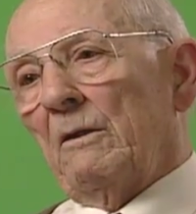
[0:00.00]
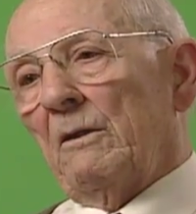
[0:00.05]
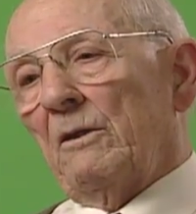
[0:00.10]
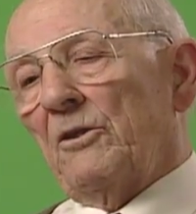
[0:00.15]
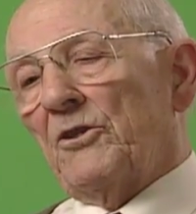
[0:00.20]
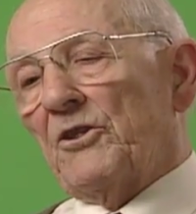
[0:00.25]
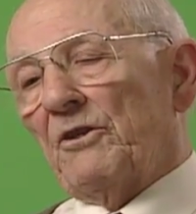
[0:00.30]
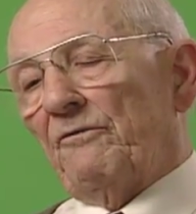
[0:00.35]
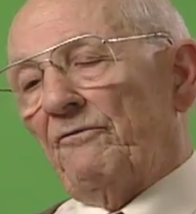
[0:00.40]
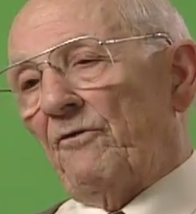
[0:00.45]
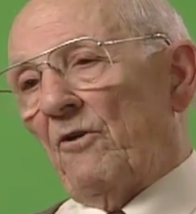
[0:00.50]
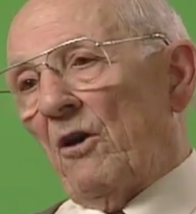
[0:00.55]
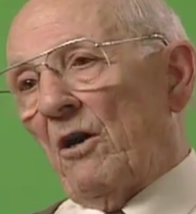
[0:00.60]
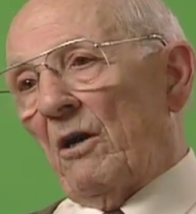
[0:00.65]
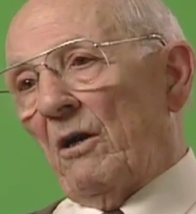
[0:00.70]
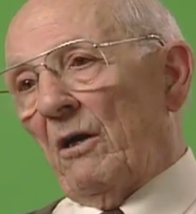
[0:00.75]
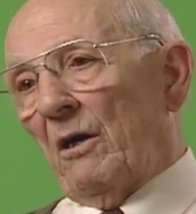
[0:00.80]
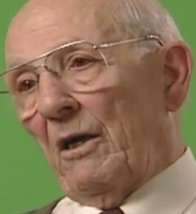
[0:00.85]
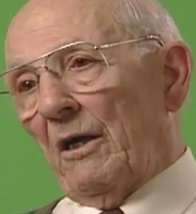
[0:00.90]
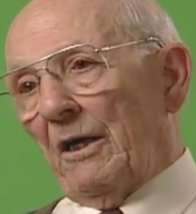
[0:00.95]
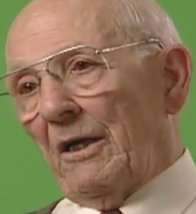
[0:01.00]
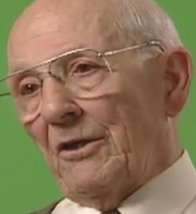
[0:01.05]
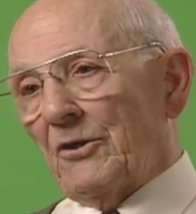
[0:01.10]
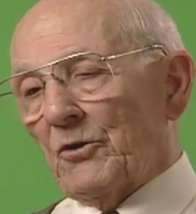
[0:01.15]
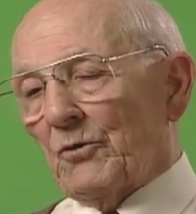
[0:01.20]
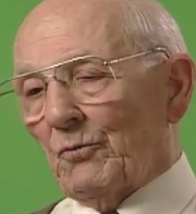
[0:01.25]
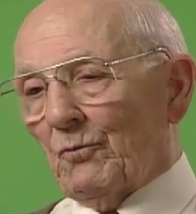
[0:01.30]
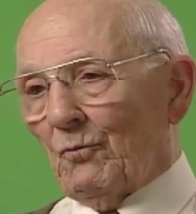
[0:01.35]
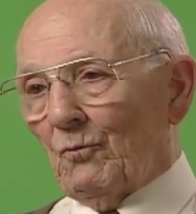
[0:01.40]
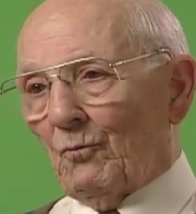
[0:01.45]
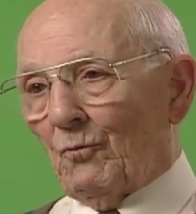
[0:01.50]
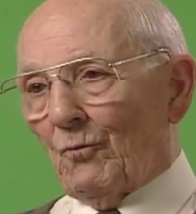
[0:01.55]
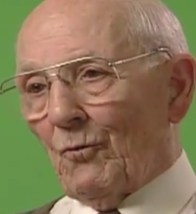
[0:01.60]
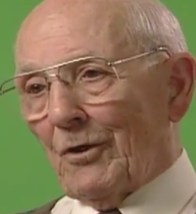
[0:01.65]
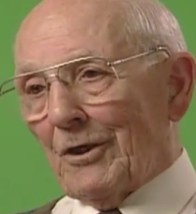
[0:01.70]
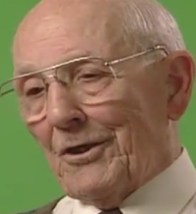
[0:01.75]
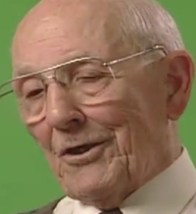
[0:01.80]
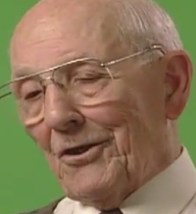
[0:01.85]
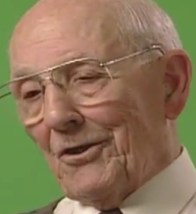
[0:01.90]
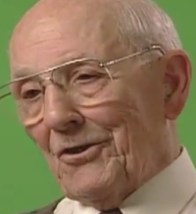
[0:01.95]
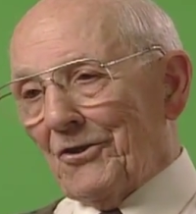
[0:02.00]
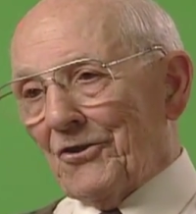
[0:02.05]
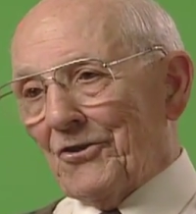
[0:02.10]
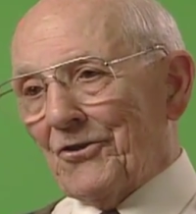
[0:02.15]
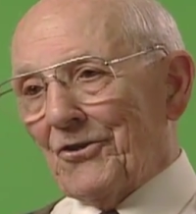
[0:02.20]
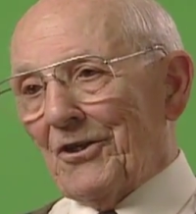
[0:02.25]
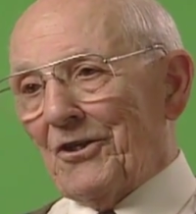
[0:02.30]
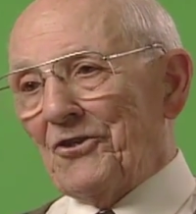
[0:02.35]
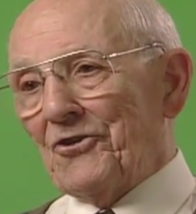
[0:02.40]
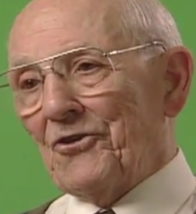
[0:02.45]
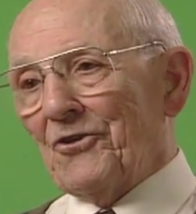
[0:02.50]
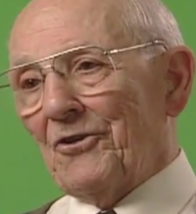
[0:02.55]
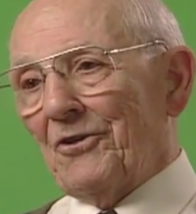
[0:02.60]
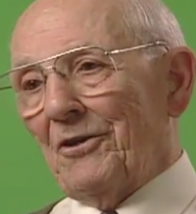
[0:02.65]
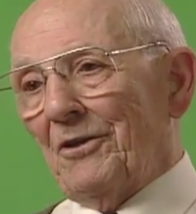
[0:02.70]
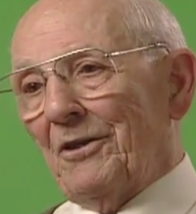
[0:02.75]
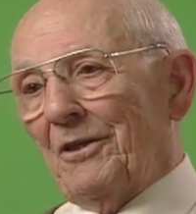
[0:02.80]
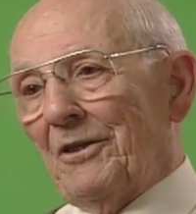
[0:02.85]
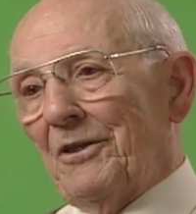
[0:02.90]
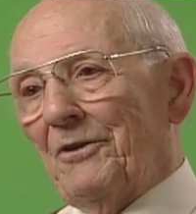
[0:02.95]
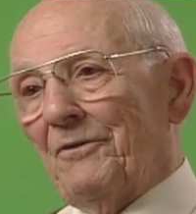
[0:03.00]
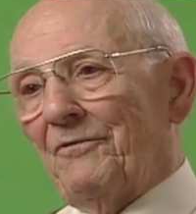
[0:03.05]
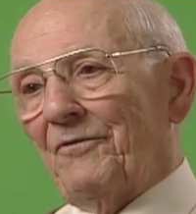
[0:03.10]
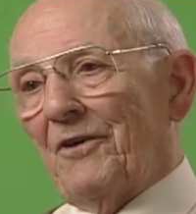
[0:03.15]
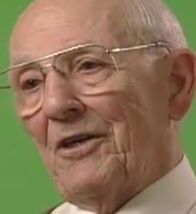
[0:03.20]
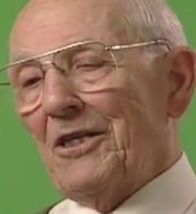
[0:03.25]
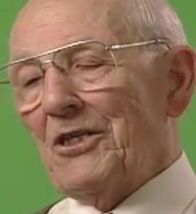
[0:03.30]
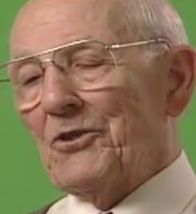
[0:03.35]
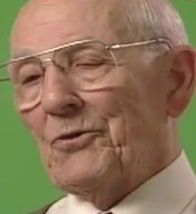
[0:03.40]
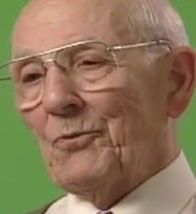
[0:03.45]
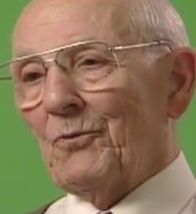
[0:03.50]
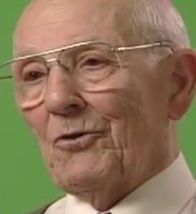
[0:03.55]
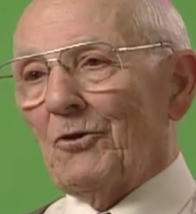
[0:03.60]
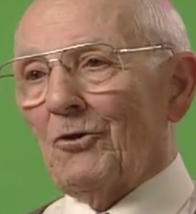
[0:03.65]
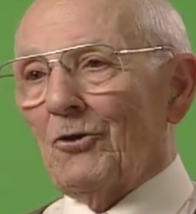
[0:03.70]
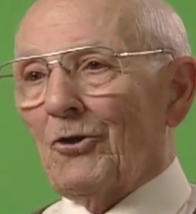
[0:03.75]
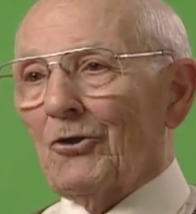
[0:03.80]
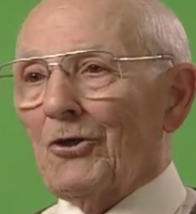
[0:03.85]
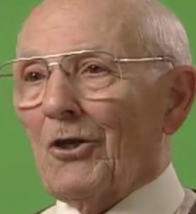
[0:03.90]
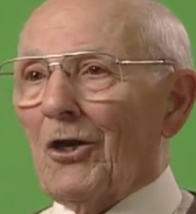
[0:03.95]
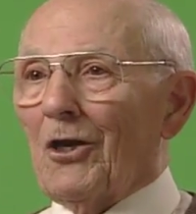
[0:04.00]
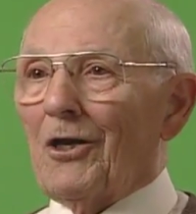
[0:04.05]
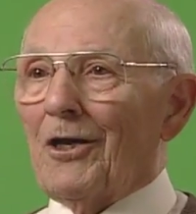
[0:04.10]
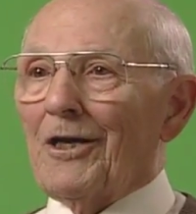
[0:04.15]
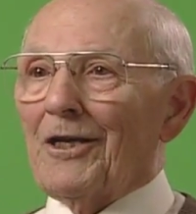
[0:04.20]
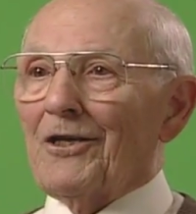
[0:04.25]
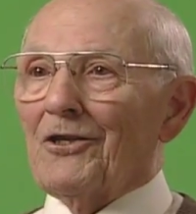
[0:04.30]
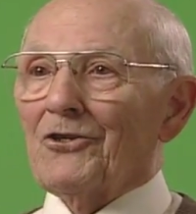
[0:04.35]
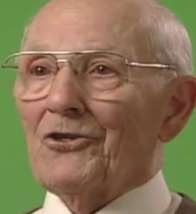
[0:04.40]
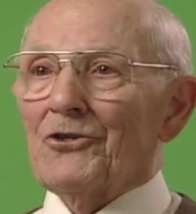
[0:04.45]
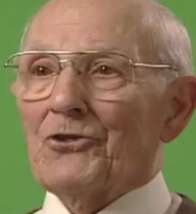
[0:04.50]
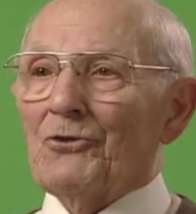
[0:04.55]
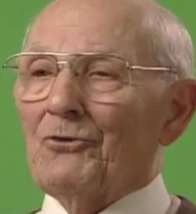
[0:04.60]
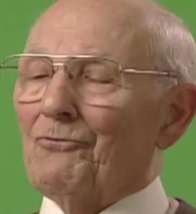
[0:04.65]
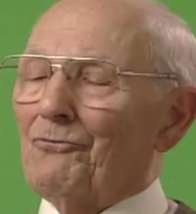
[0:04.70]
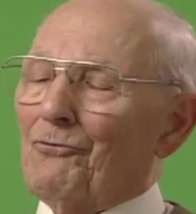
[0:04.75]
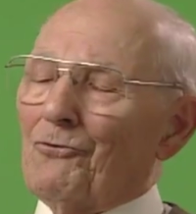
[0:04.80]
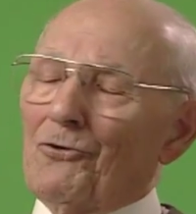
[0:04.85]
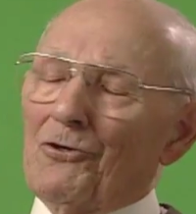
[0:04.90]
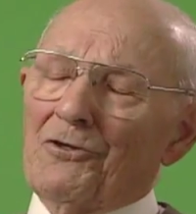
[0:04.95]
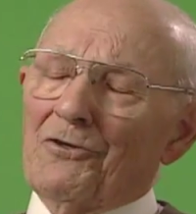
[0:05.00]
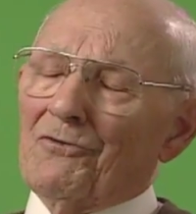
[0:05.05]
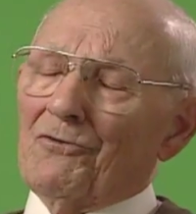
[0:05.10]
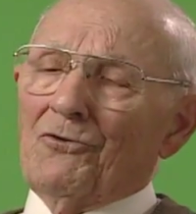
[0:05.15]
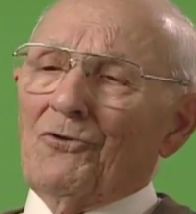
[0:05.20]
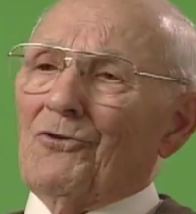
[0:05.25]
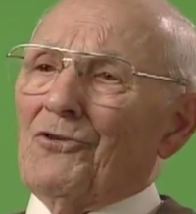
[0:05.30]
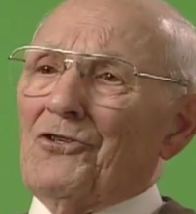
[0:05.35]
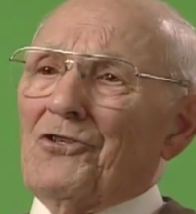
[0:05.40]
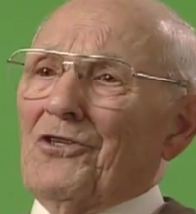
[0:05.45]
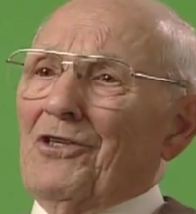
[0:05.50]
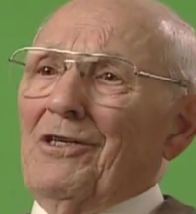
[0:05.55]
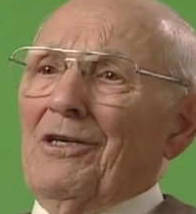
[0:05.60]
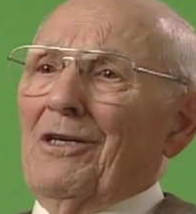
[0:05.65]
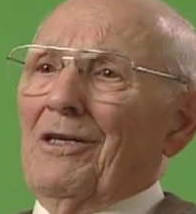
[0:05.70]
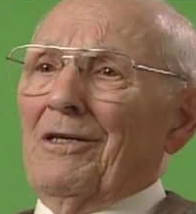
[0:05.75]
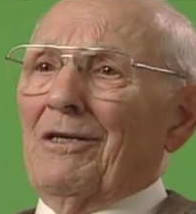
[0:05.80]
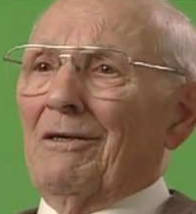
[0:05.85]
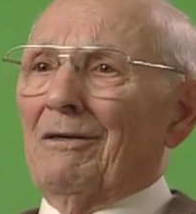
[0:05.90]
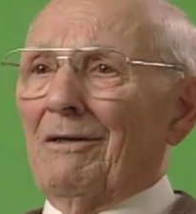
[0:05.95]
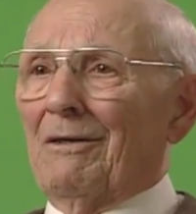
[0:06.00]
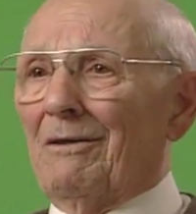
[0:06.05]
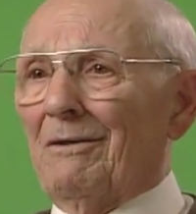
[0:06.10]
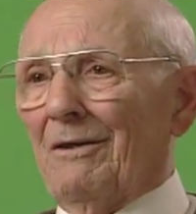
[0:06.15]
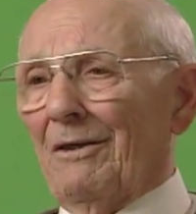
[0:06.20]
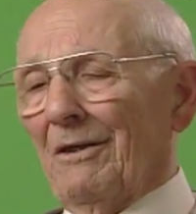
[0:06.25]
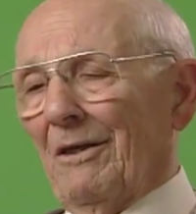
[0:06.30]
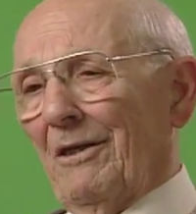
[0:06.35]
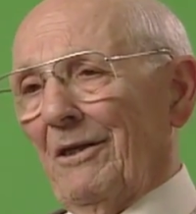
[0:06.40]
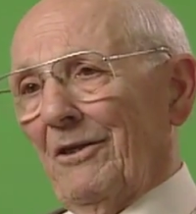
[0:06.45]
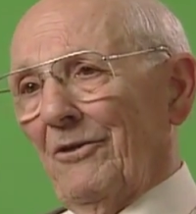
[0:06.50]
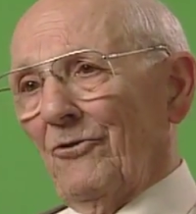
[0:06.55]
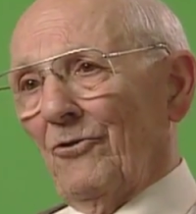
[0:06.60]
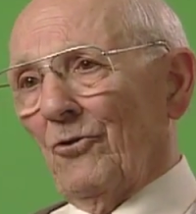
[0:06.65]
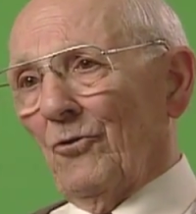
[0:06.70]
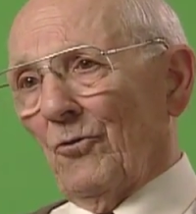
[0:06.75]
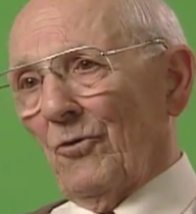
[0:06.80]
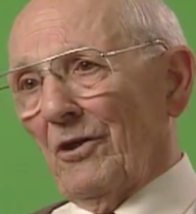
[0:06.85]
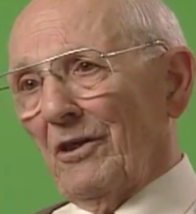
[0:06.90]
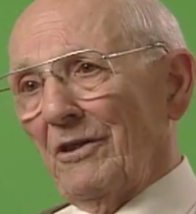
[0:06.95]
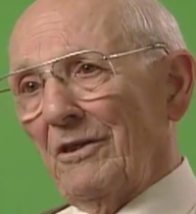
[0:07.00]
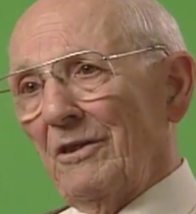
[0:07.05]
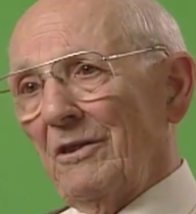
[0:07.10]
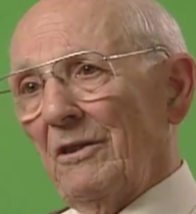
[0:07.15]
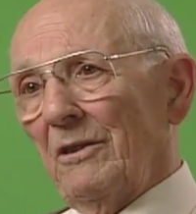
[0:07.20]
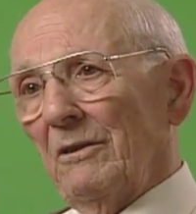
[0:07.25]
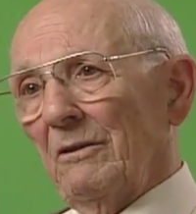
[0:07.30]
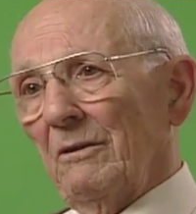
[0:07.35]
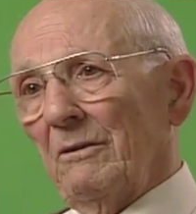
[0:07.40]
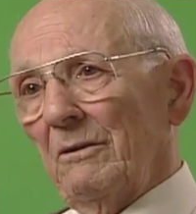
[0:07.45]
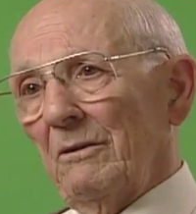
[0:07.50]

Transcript: So far as what such a device would look like and so forth, of course, I had no idea.